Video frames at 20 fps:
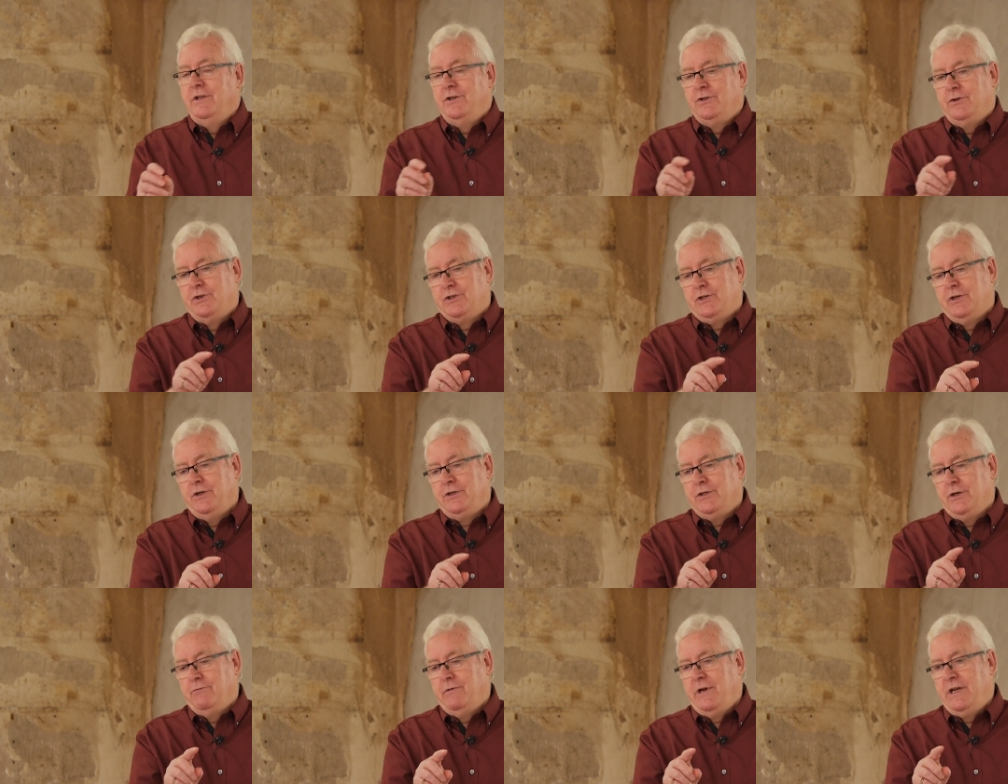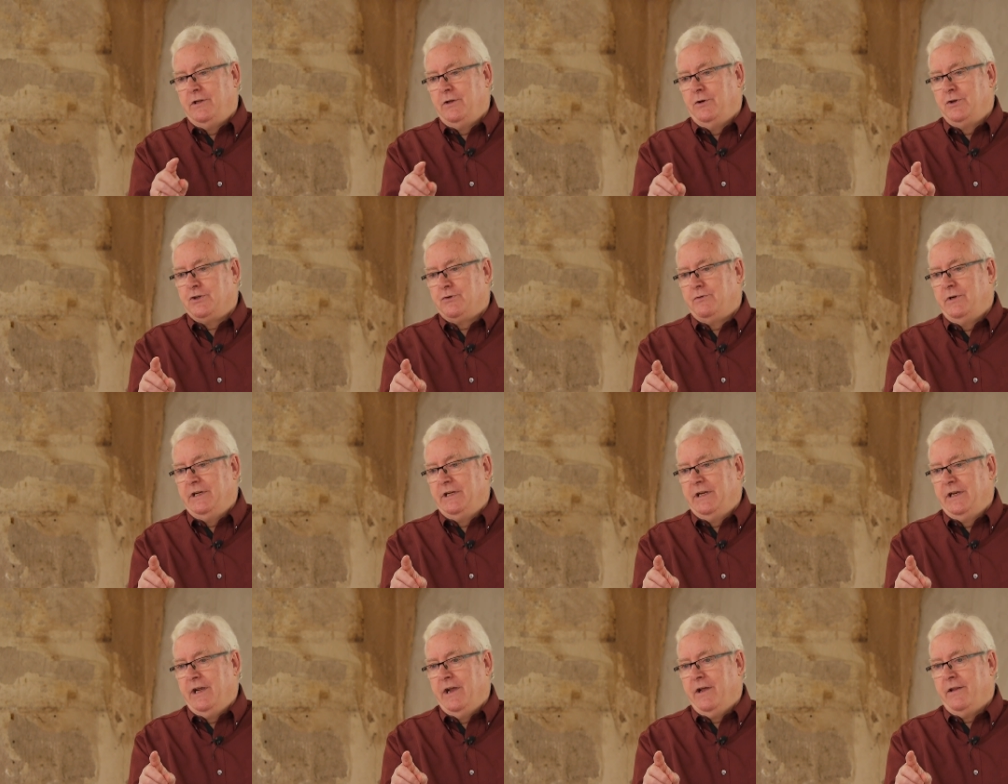So it's good to read those three
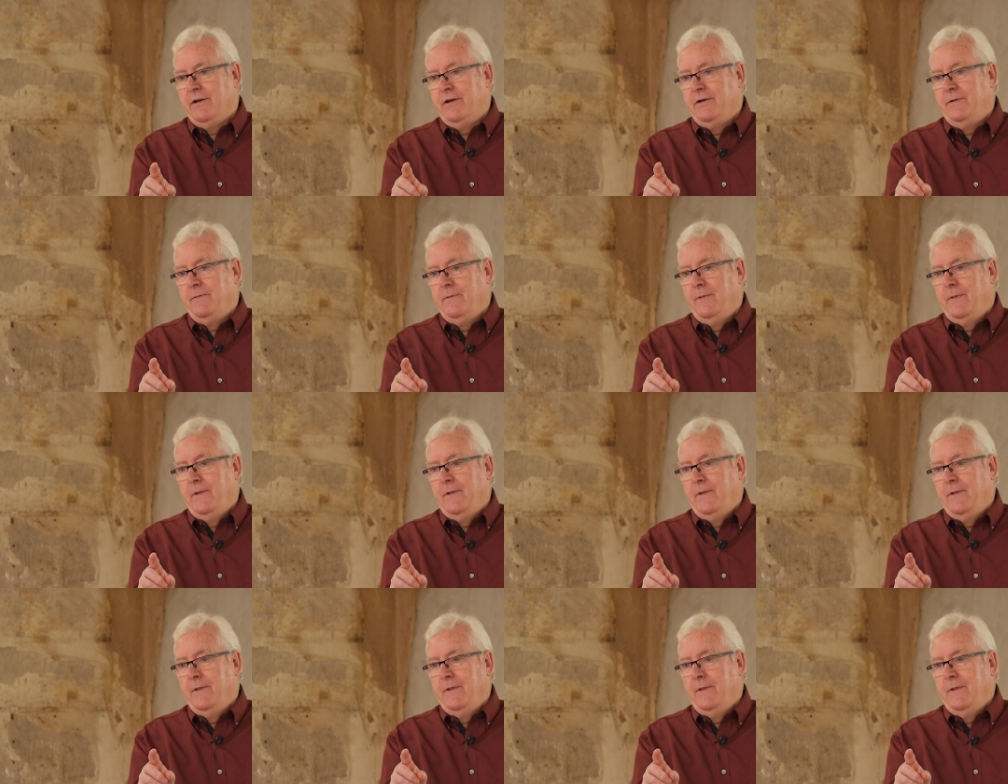together.